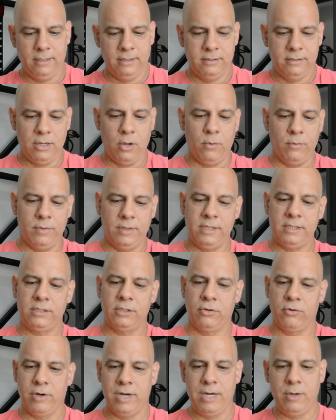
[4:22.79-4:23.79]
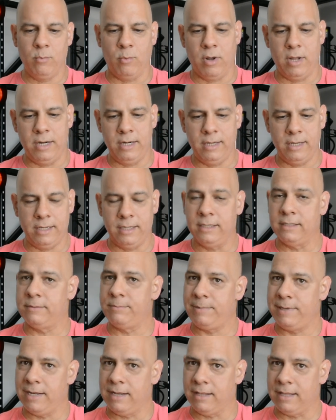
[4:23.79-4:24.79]
So this green one is
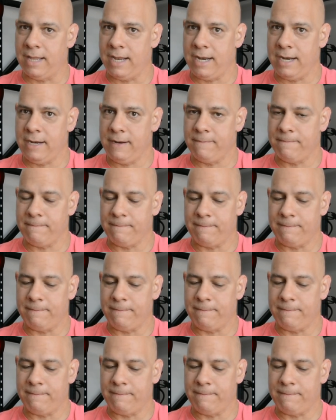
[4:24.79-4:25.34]
PLA.